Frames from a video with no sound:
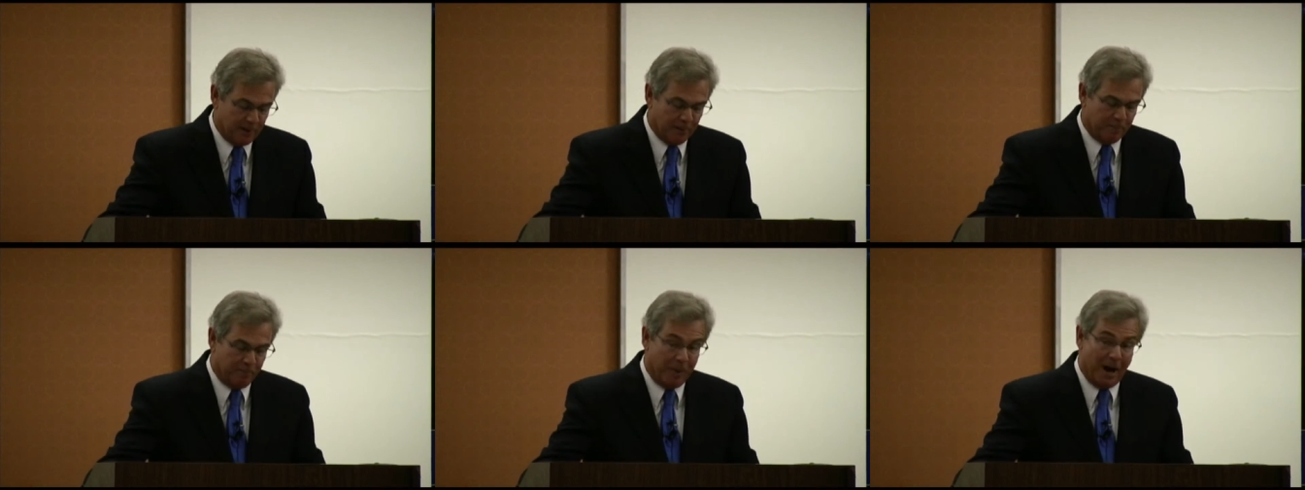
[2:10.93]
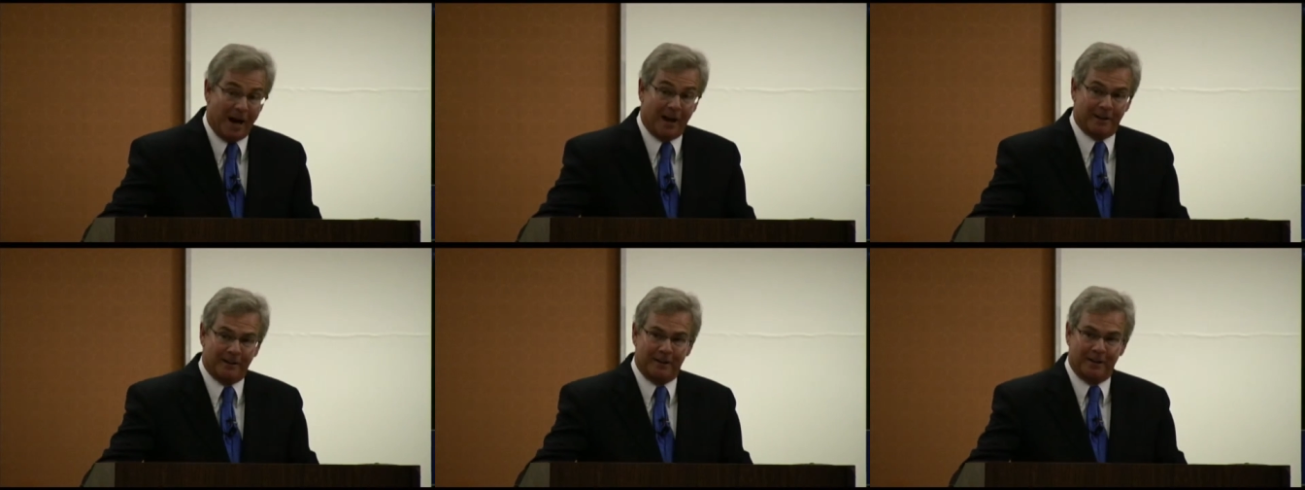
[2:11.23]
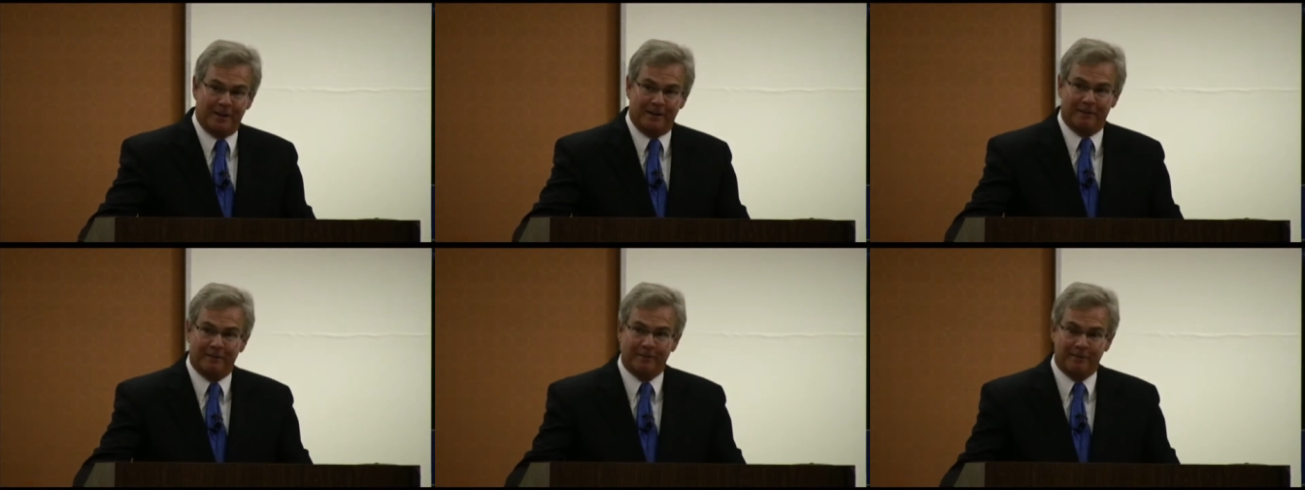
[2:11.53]

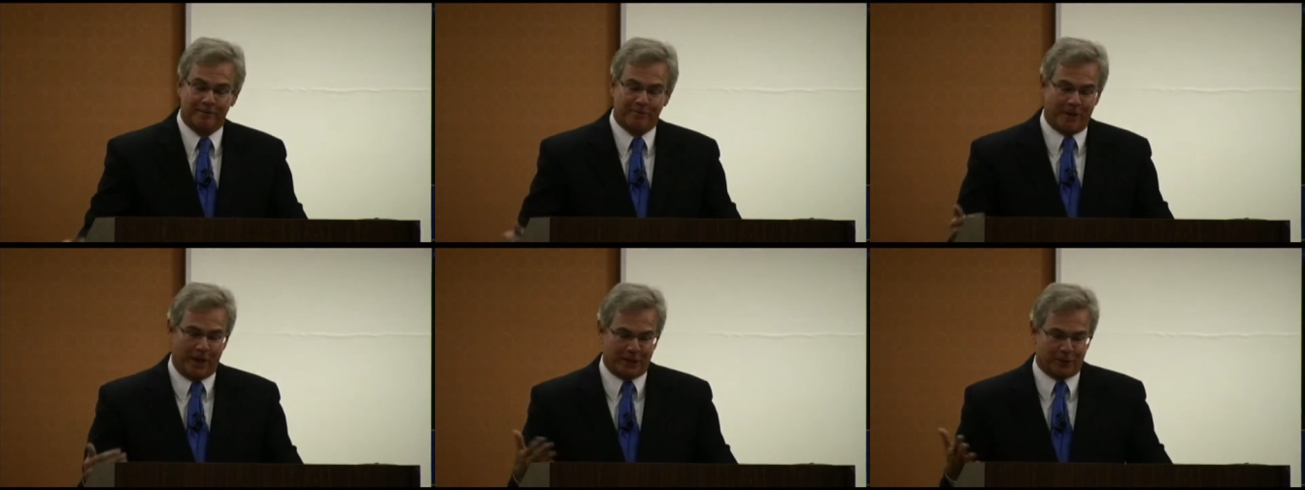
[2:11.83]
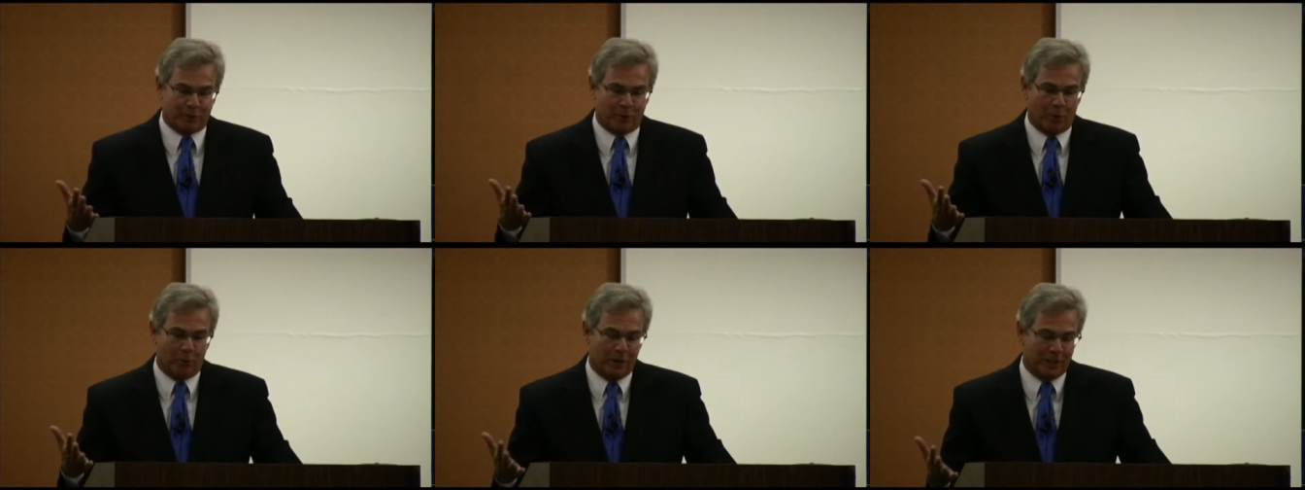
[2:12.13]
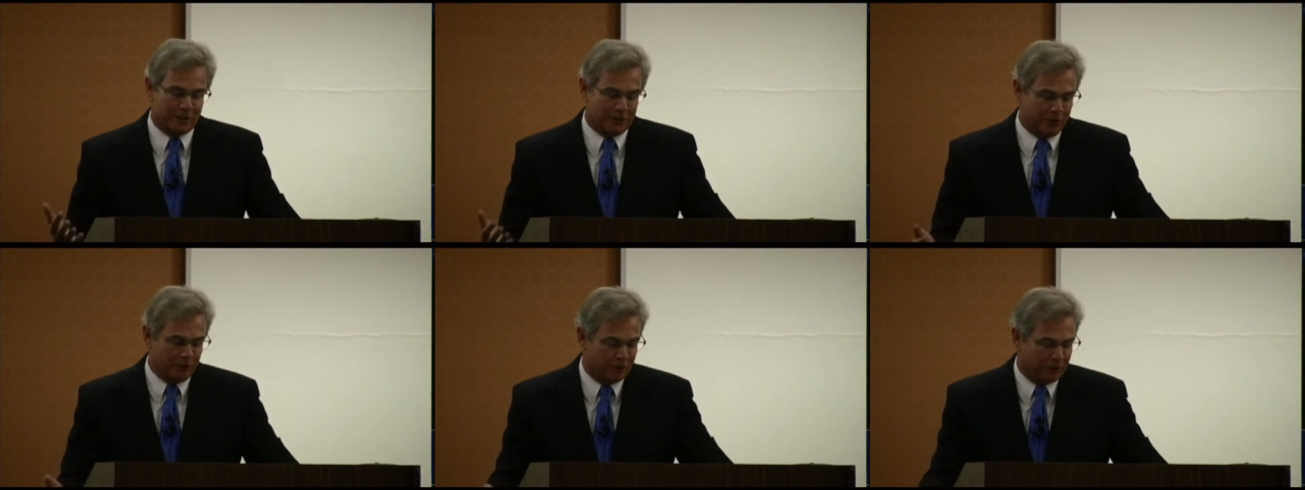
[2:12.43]
Bonding, that's what
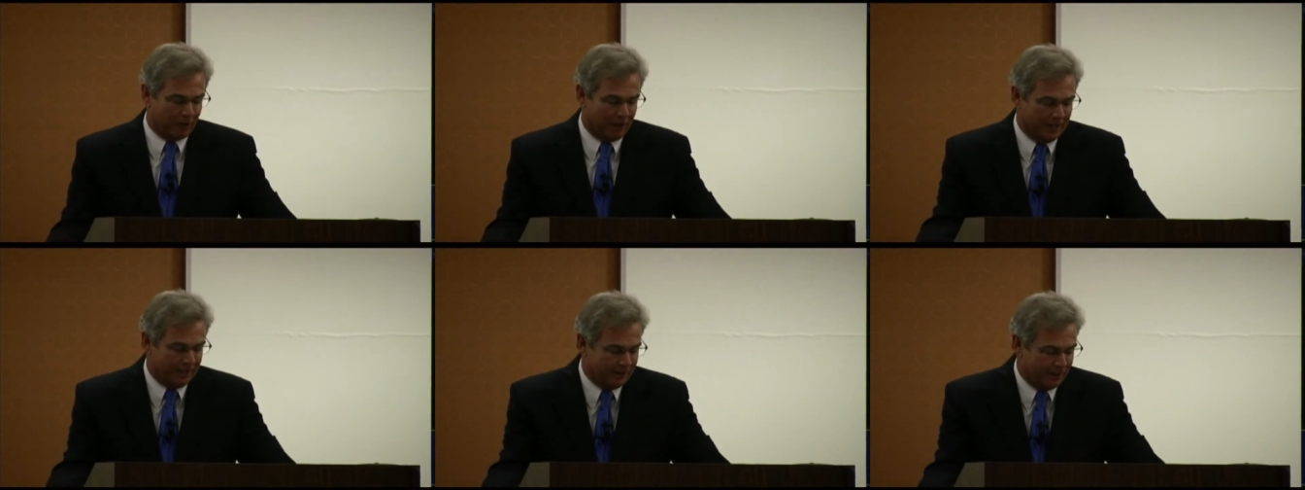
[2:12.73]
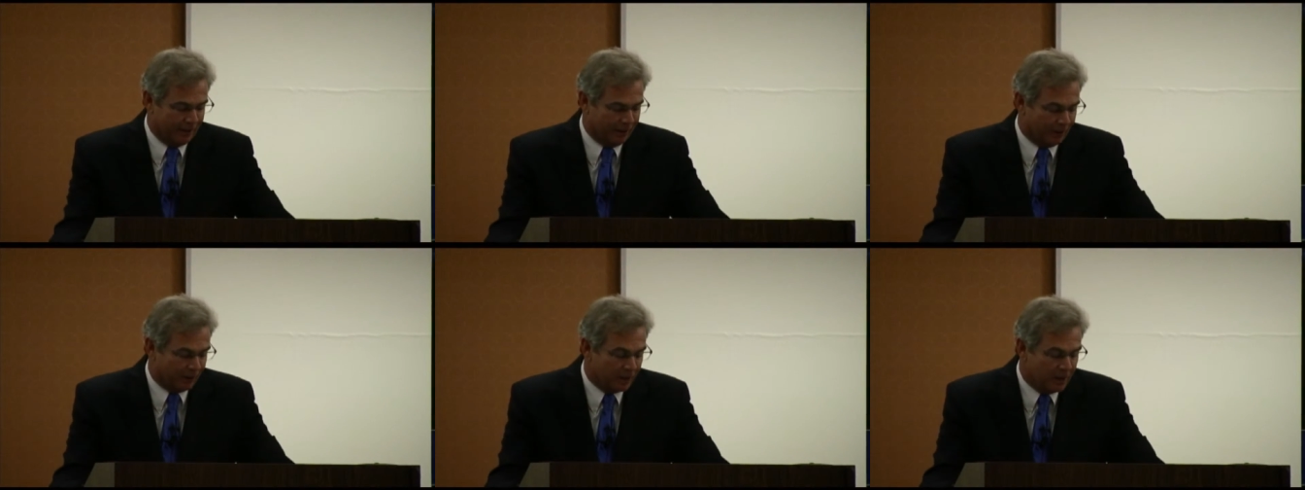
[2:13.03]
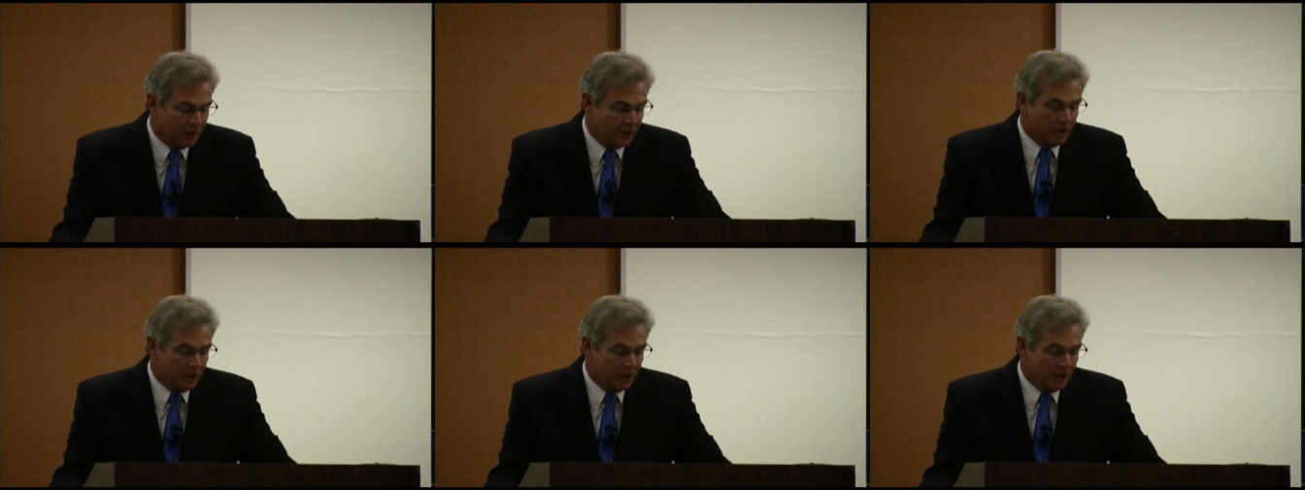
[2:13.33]
we do great here.